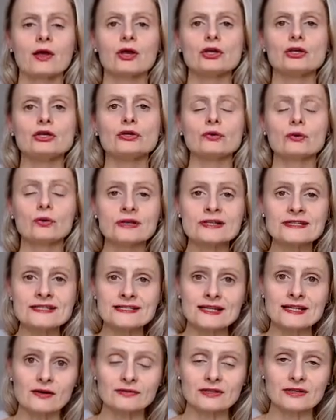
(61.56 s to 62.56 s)
your
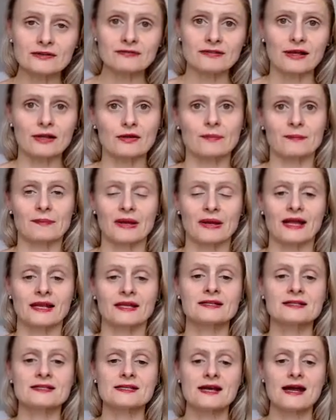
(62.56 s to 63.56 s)

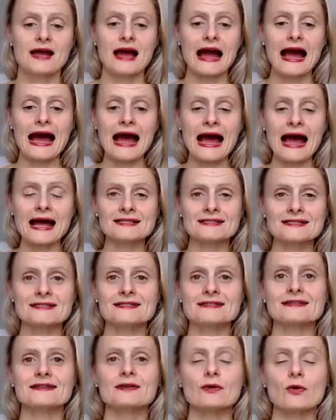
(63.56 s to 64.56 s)
self-development as
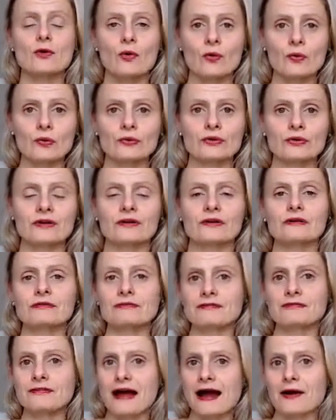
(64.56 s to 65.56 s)
the
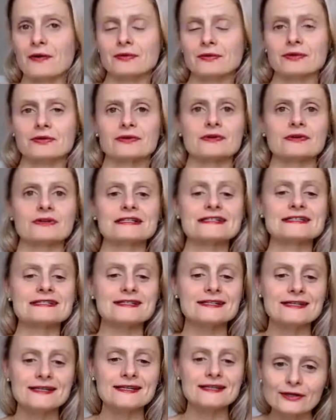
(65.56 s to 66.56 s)
owner, founder,
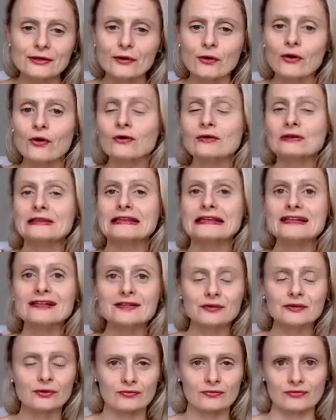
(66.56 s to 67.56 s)
CEO,
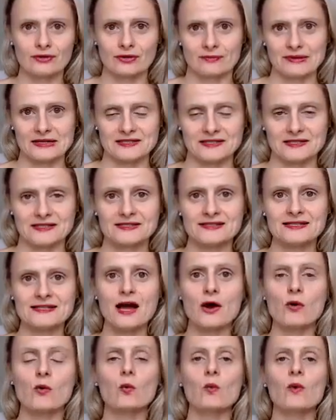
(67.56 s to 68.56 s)
leader of your business.
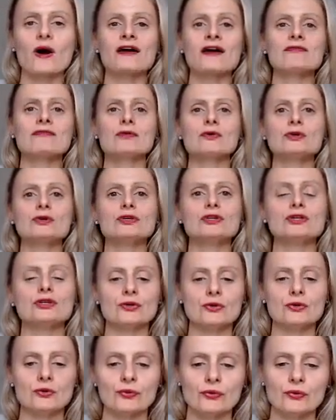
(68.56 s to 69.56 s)
However
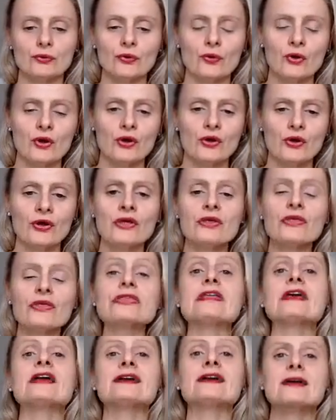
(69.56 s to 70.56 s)
you
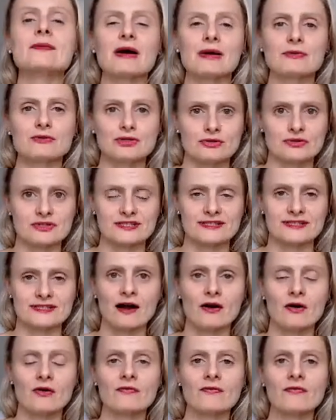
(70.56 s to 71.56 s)
think about
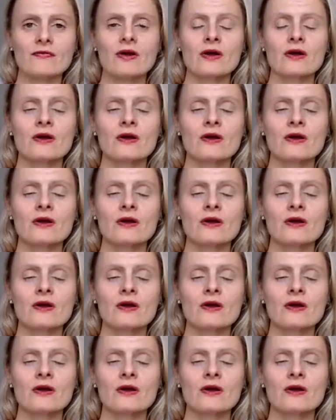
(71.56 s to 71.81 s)
yourself,